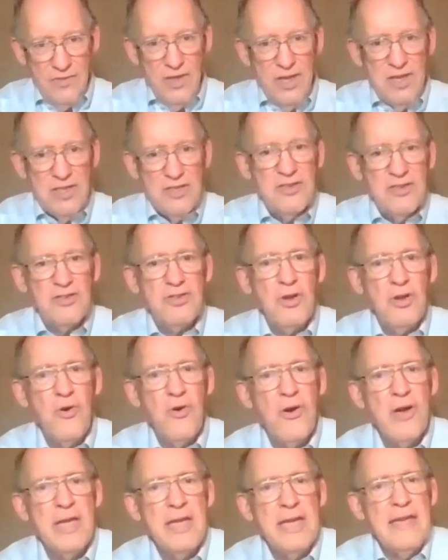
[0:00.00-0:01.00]
This
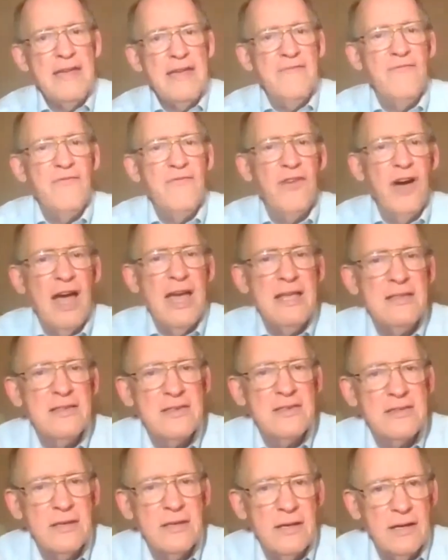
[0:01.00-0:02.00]
story
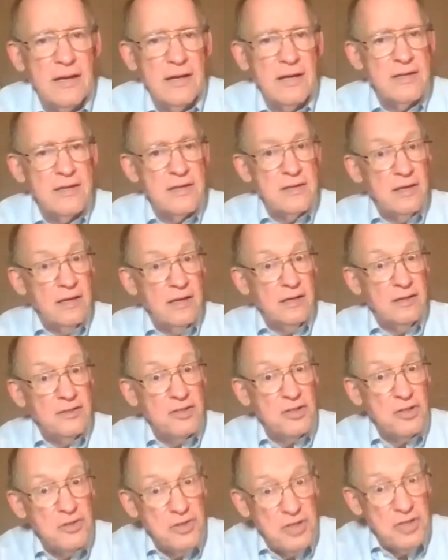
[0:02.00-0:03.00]
invites us
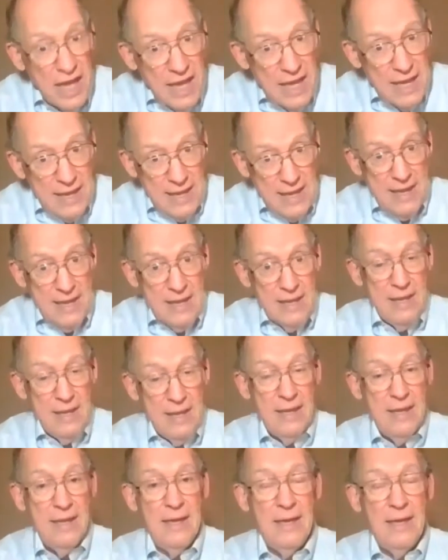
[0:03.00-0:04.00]
today
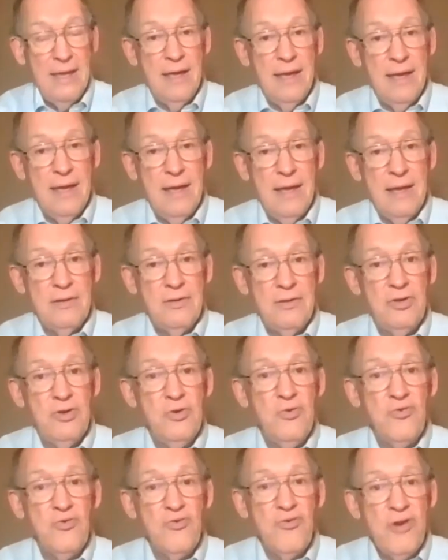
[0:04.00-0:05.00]

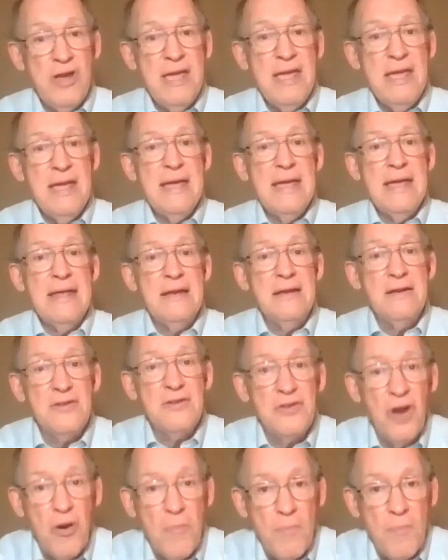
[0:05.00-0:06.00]
to
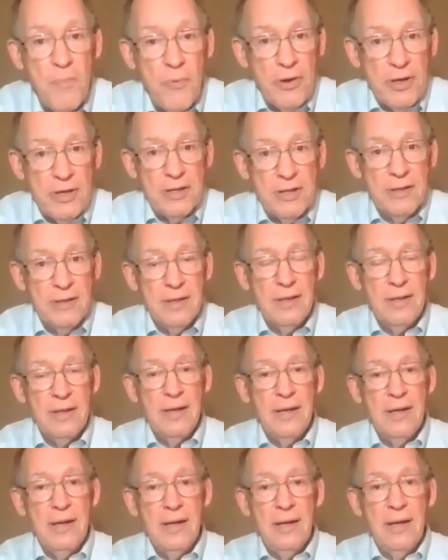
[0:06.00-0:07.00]
reinterpret
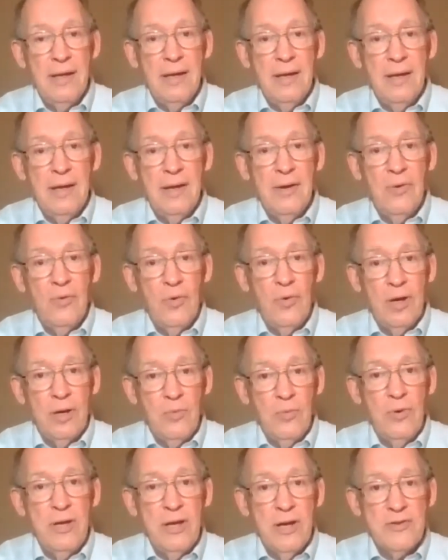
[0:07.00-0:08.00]

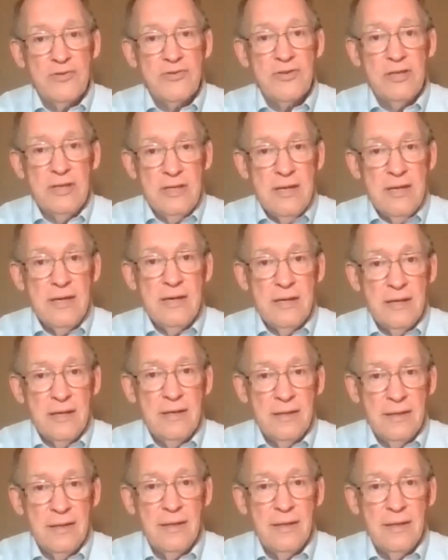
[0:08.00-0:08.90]
what we are seeing.